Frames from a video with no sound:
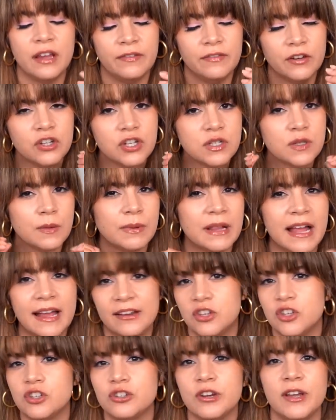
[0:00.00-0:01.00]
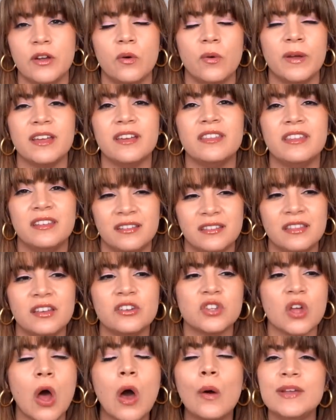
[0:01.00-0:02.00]
if you're just applying straight oil,
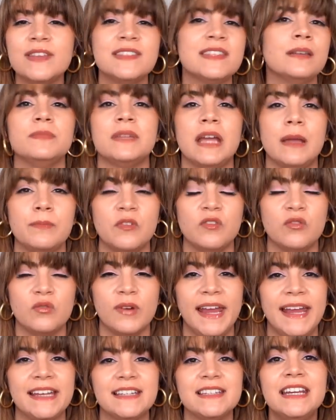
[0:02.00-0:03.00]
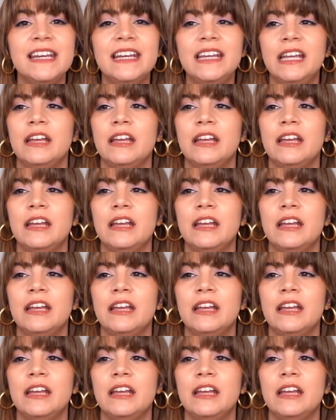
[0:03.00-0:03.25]
there's always some type of weight.